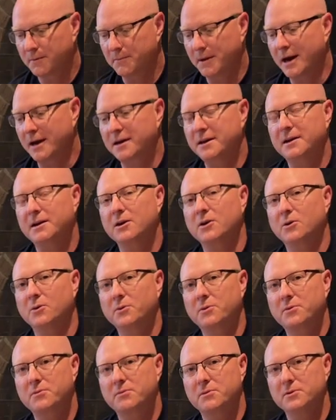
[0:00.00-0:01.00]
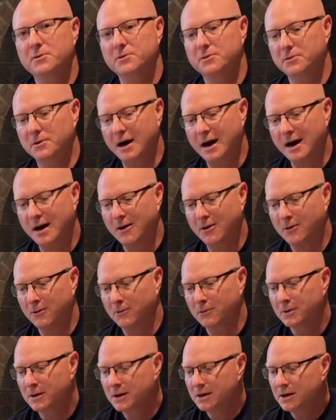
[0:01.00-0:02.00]
I'm not going to go through
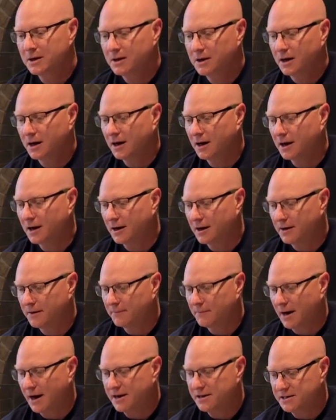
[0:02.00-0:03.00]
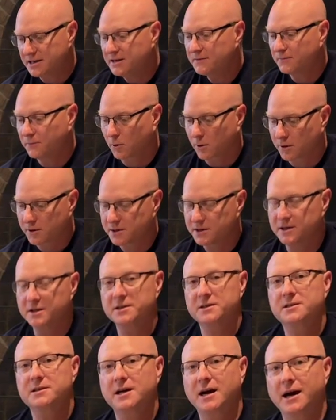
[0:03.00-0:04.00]
how I deforked
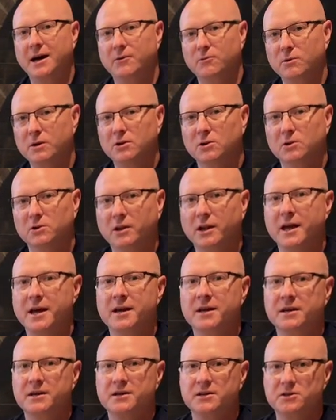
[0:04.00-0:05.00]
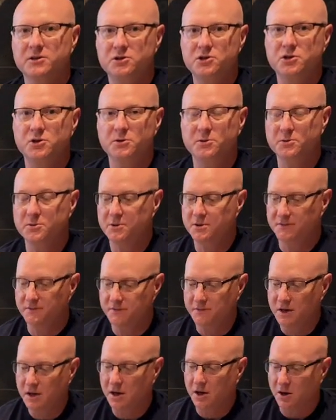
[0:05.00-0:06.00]
it. I will link to the
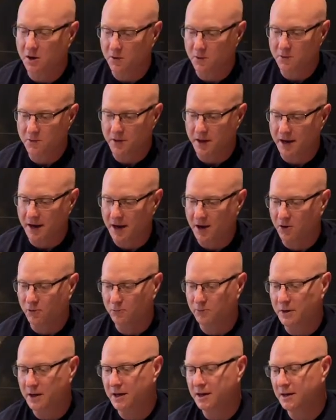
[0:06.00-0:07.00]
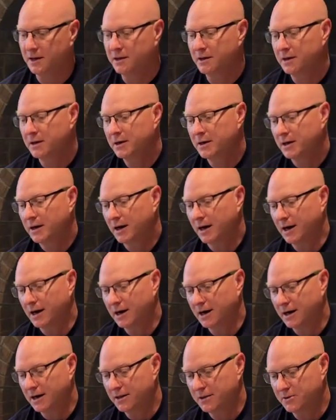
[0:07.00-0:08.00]
video that helped me.
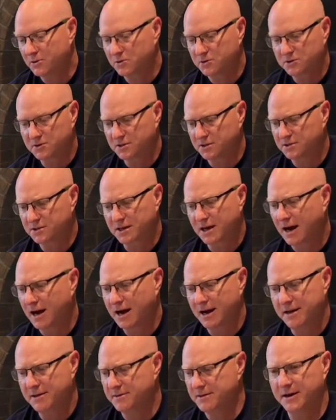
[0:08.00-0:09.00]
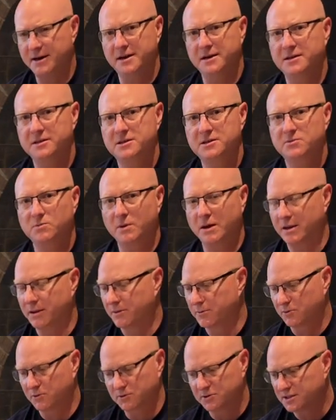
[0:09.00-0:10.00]
There's this guy that went
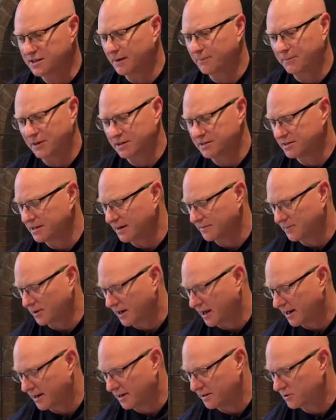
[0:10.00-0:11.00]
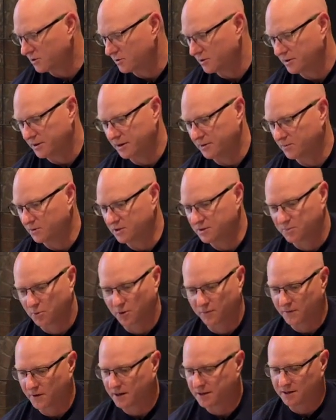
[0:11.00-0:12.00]
through step by step on how to do it, and it was
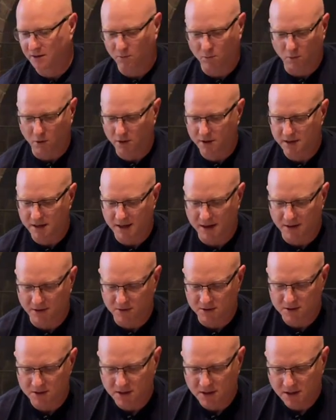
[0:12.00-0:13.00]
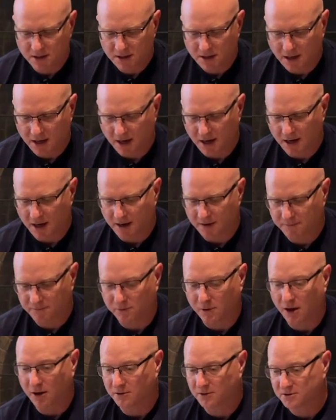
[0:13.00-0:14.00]
perfect. It worked out
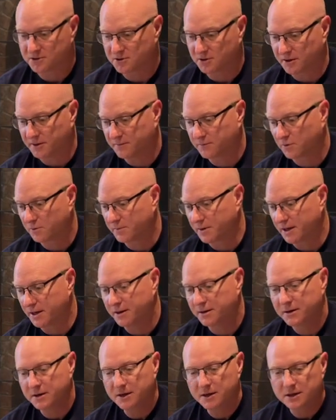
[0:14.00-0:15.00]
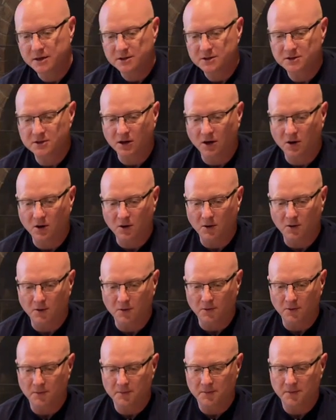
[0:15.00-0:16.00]
flawlessly for me.
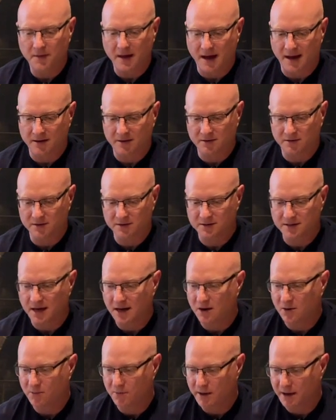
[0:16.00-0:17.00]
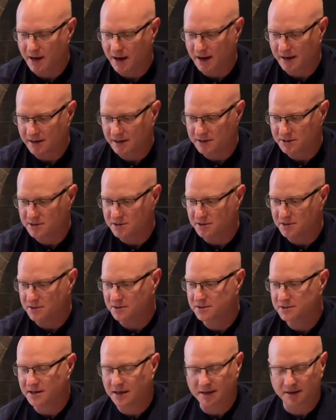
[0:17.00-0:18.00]
So that is how we got it to the
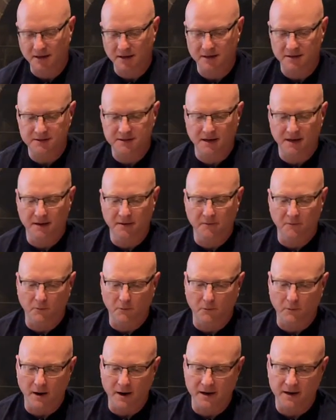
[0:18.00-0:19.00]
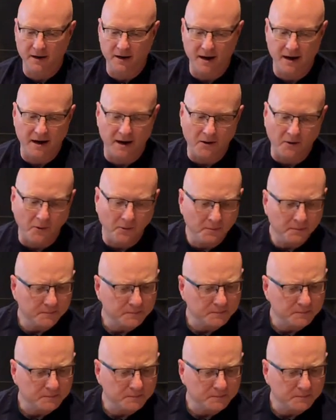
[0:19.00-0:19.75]
state that it's in right now.